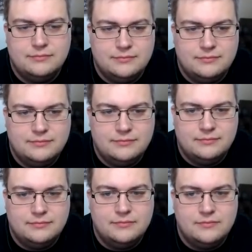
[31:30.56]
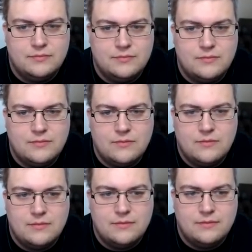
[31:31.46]

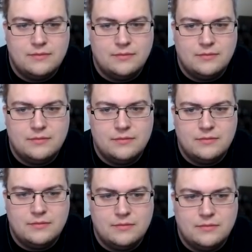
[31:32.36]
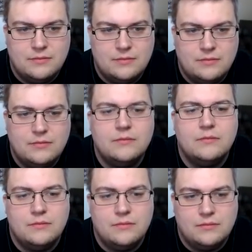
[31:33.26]

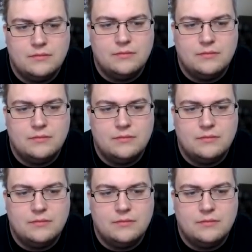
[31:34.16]
The person shown says nothing.